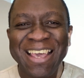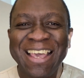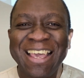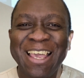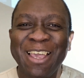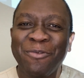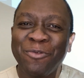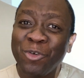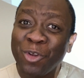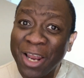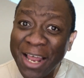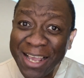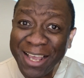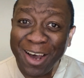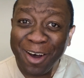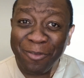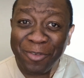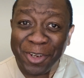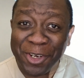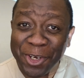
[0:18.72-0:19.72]
If you like
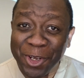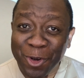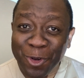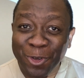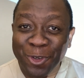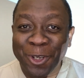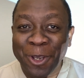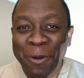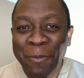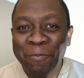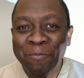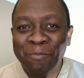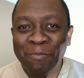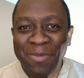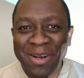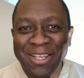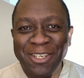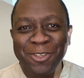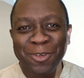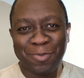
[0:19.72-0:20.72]
our videos,
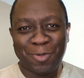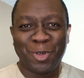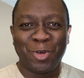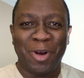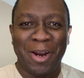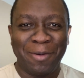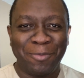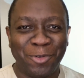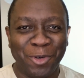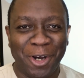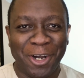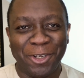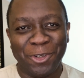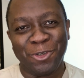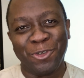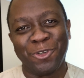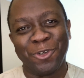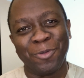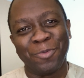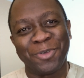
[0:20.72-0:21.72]
please subscribe to our
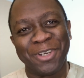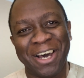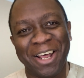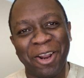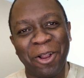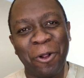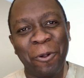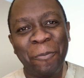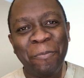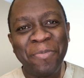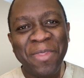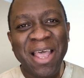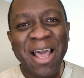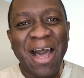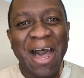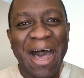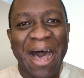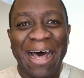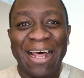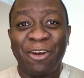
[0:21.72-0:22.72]
YouTube channel
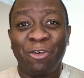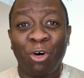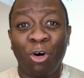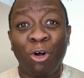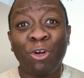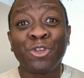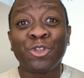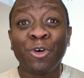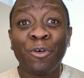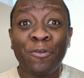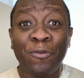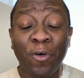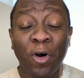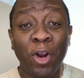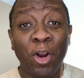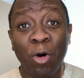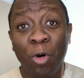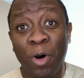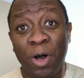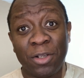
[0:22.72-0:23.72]
and also
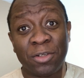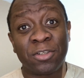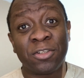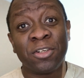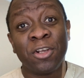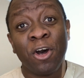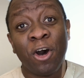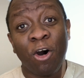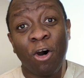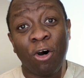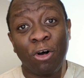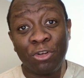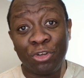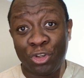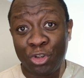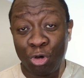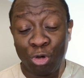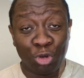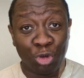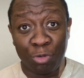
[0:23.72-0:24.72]
follow us on
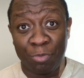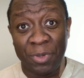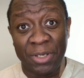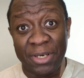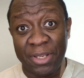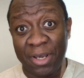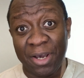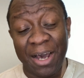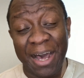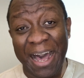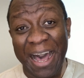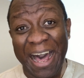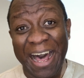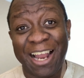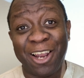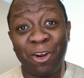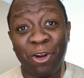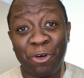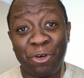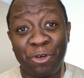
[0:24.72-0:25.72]
social media
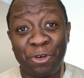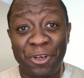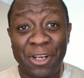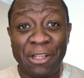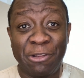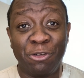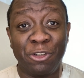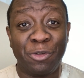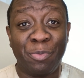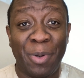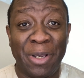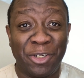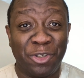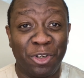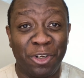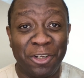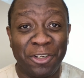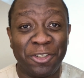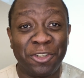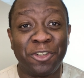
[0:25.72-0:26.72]
at London Dental
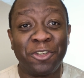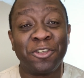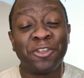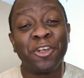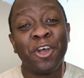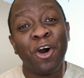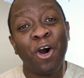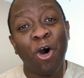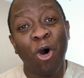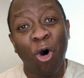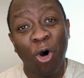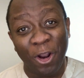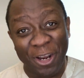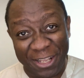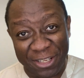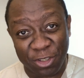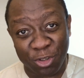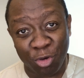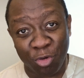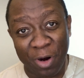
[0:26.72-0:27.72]
Specialists on
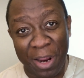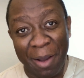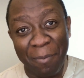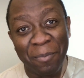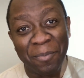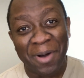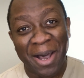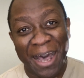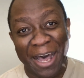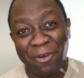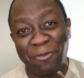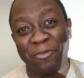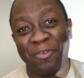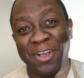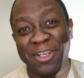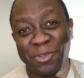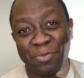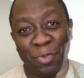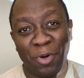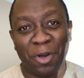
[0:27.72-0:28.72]
Instagram and
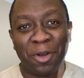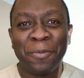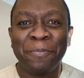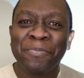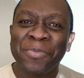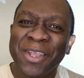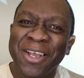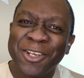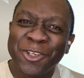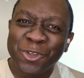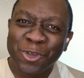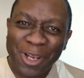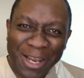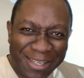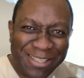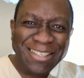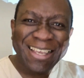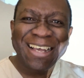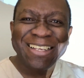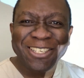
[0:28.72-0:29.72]
Facebook. So
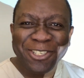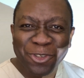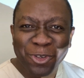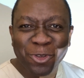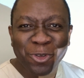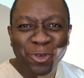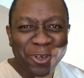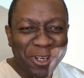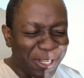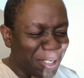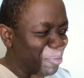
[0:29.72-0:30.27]
let's get into today's